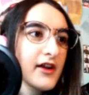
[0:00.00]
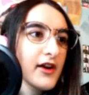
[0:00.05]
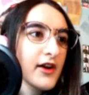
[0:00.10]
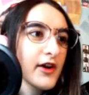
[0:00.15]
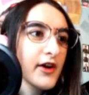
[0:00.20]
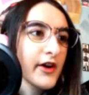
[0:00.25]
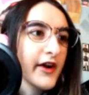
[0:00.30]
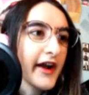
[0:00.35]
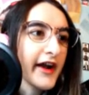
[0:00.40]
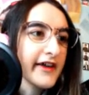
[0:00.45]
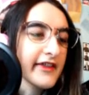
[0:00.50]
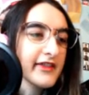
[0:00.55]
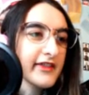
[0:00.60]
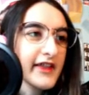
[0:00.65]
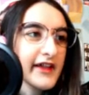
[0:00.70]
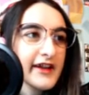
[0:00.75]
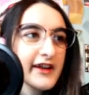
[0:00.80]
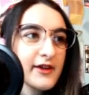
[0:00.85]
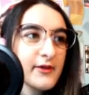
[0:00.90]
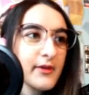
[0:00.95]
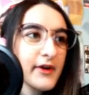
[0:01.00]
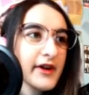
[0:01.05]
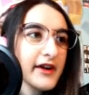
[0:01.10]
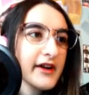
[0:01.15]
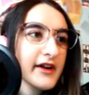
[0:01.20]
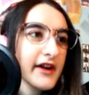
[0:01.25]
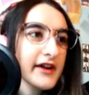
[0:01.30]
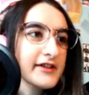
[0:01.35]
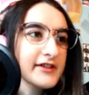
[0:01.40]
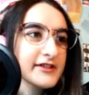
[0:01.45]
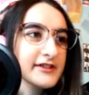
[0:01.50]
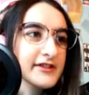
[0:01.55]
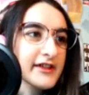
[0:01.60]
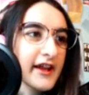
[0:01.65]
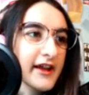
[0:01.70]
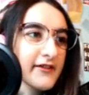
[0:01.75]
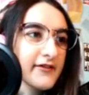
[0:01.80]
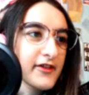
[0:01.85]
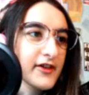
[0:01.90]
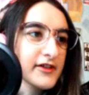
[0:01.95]
Her athletic wear, I just
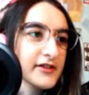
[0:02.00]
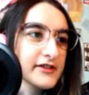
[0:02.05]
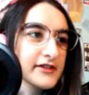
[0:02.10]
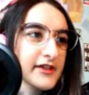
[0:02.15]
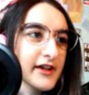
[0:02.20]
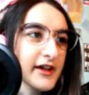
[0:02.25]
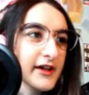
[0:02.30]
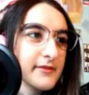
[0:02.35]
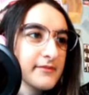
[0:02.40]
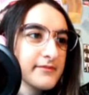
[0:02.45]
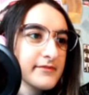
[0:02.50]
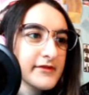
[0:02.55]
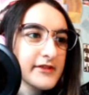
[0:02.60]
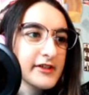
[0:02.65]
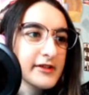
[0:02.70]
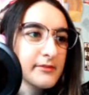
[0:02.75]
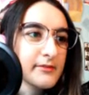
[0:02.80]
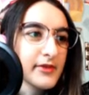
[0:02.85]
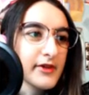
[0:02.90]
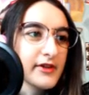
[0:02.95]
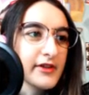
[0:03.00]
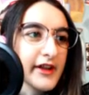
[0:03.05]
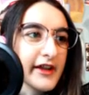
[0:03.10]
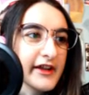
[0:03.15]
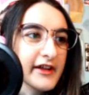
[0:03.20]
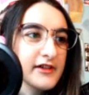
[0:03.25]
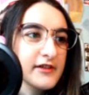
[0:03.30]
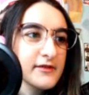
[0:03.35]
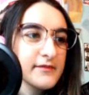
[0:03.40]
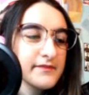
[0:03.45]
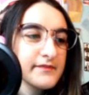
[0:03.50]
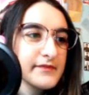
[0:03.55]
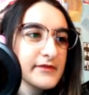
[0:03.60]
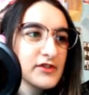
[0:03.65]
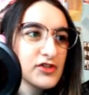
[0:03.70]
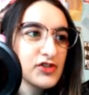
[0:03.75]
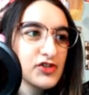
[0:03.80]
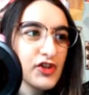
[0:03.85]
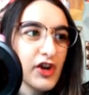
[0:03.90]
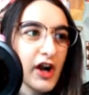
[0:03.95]
gave her some simple like
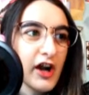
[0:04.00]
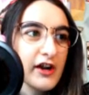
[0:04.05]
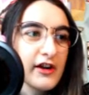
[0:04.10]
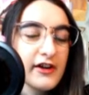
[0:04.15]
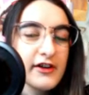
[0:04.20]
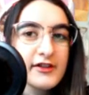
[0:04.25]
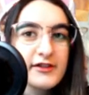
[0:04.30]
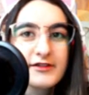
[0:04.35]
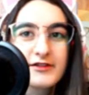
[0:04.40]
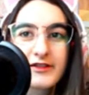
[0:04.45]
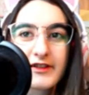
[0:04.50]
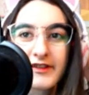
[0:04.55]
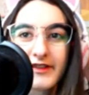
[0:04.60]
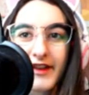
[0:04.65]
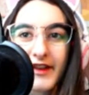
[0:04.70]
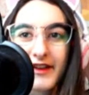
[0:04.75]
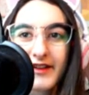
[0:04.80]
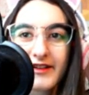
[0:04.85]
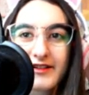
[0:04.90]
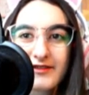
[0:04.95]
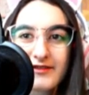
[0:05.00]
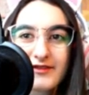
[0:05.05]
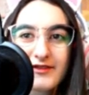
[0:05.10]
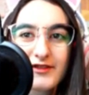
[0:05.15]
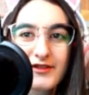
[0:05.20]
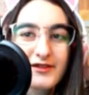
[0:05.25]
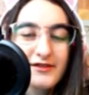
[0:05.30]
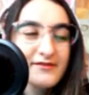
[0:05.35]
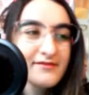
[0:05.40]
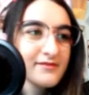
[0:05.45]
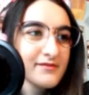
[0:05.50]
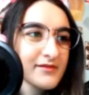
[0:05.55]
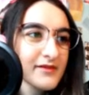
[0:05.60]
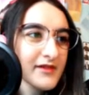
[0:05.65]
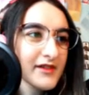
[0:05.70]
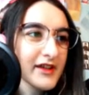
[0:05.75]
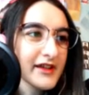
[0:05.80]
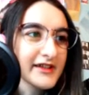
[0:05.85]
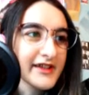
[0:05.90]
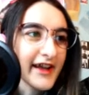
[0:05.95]
joggers and like
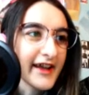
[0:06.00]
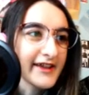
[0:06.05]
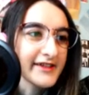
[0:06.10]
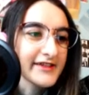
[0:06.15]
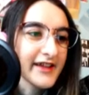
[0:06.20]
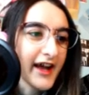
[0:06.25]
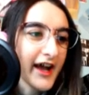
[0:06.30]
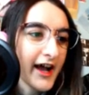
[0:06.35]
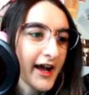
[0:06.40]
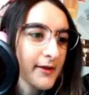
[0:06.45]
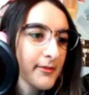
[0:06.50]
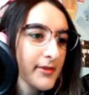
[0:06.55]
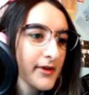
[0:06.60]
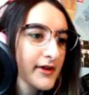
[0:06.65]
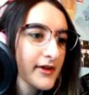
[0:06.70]
a tank top.